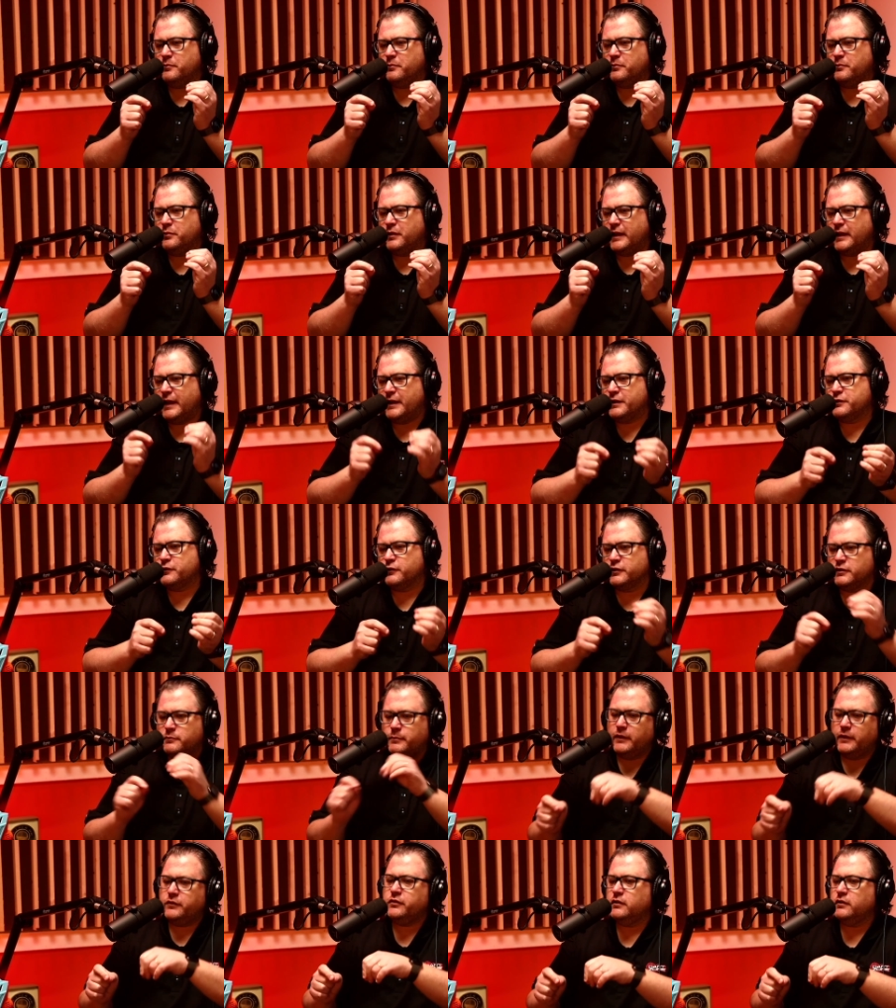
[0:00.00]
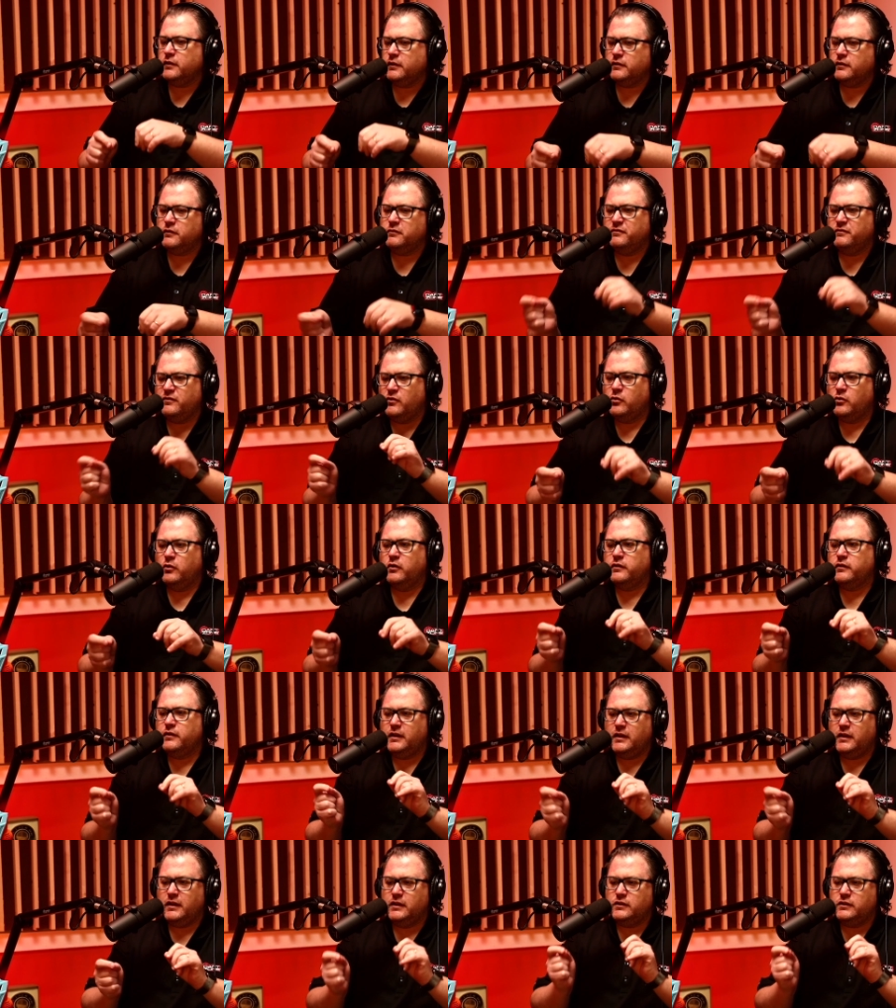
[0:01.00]
blaster specialists for
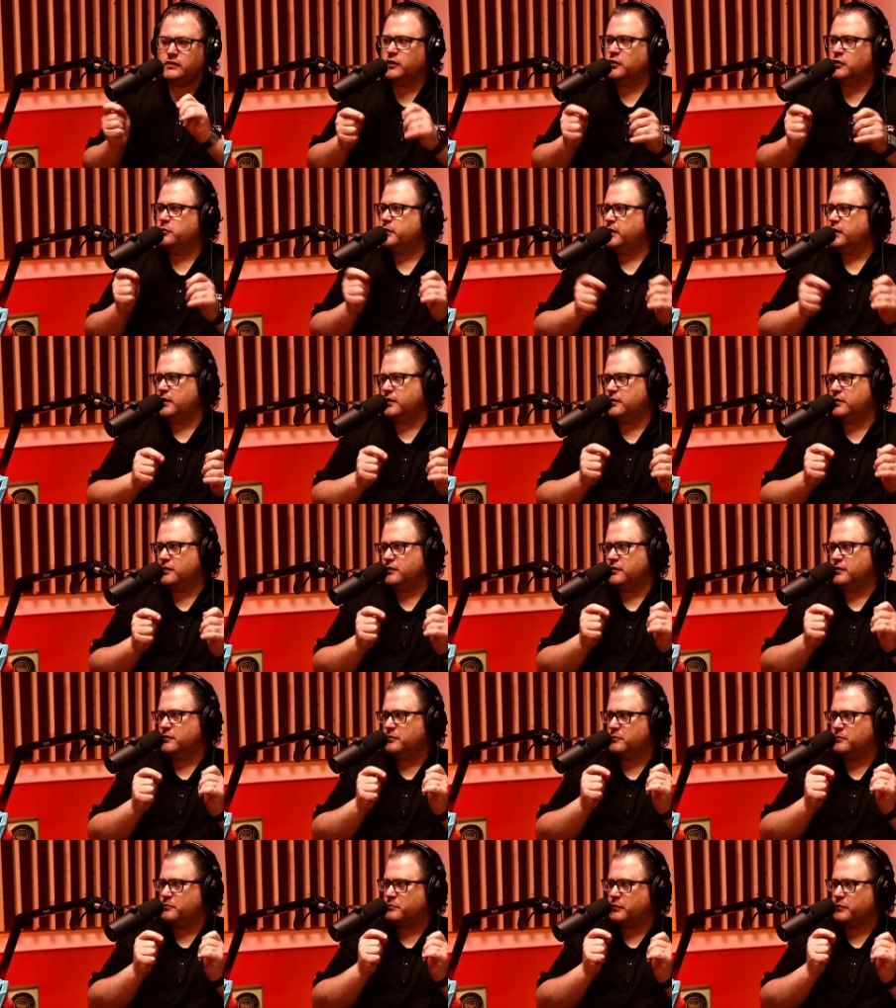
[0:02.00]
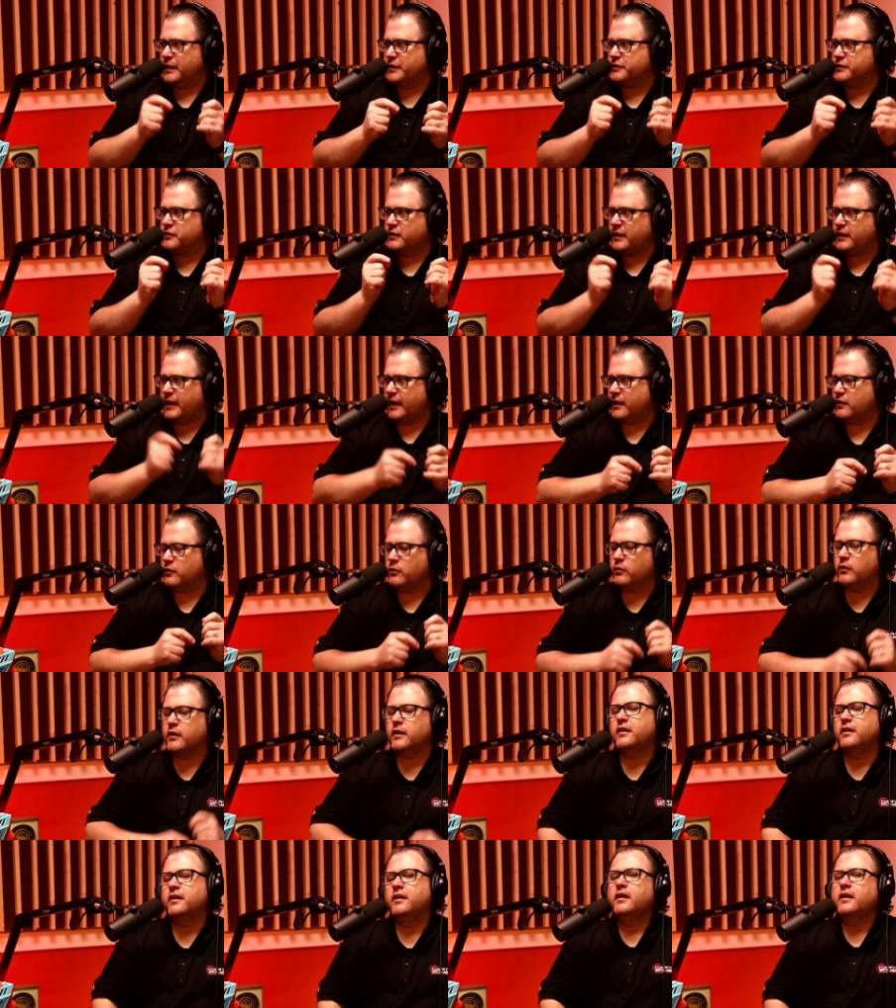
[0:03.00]
the gel bead blaster
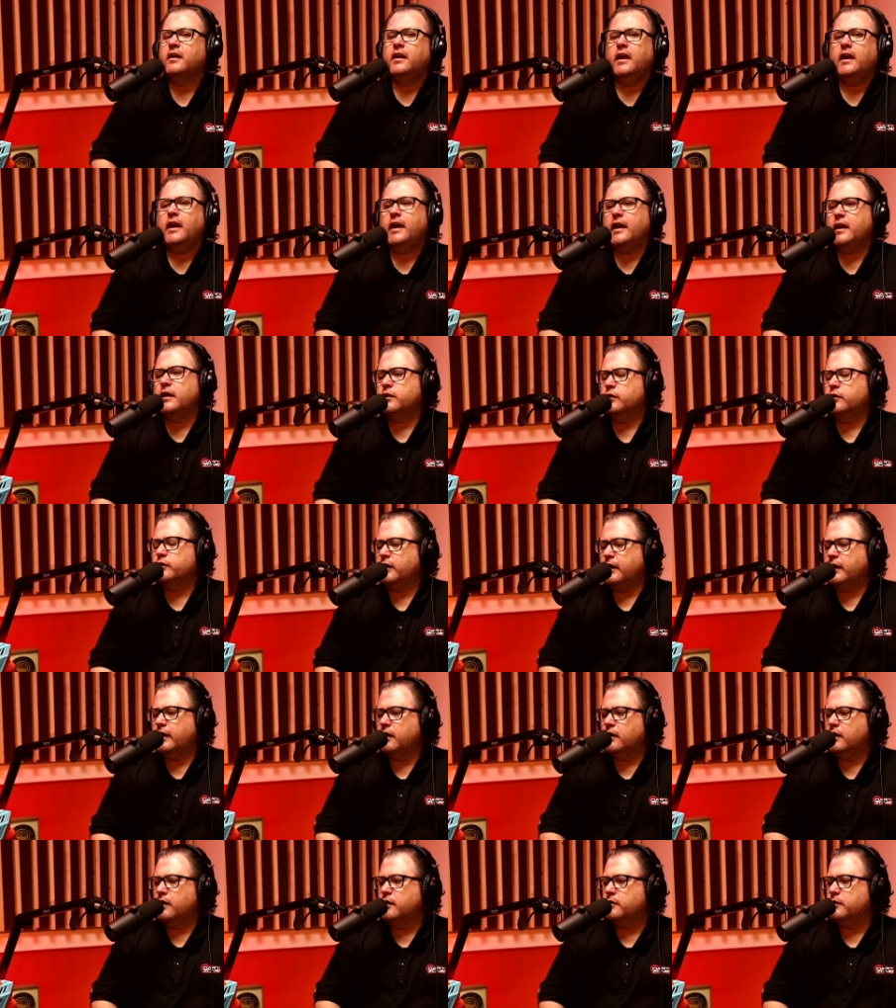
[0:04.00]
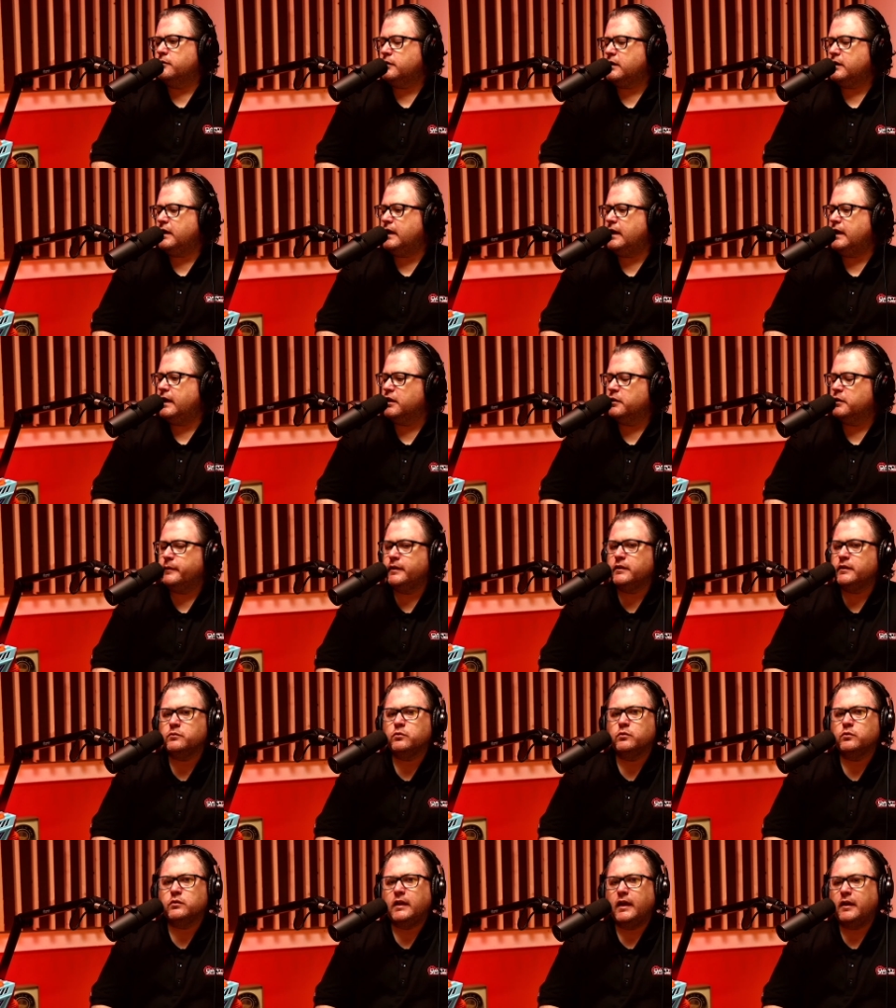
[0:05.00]
category, and those key
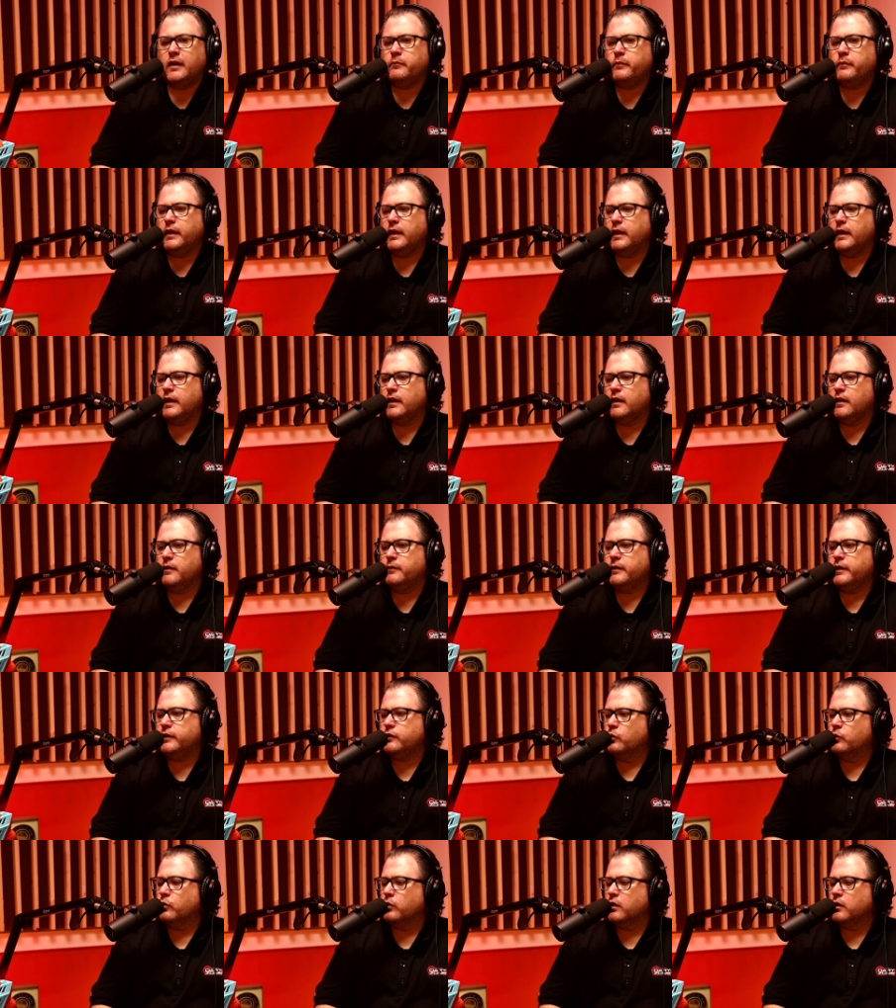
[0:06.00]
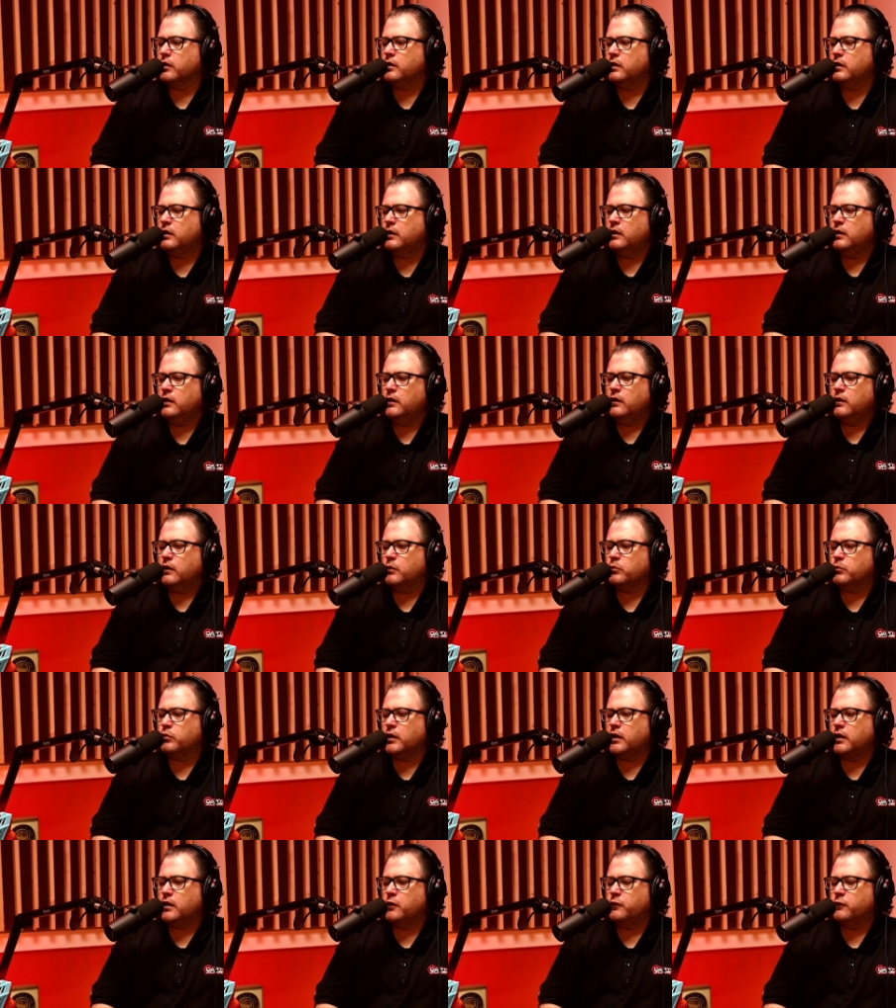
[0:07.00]
elements will not be ignored or
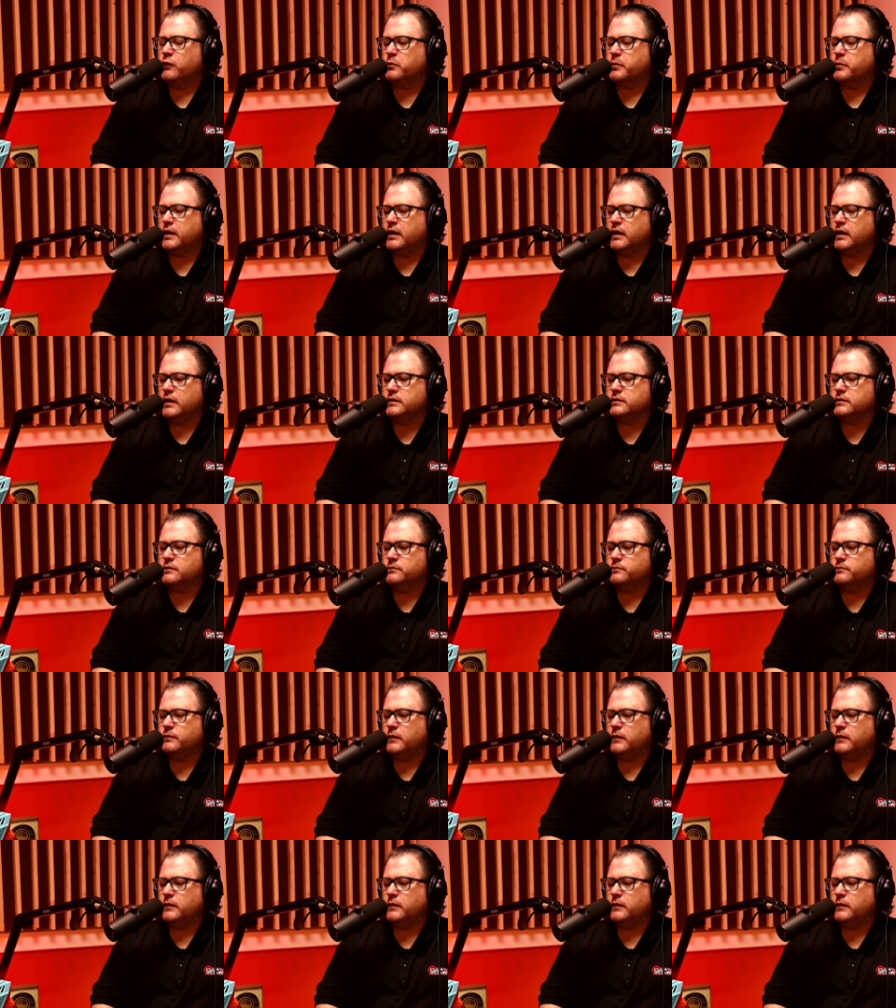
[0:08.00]
brought over because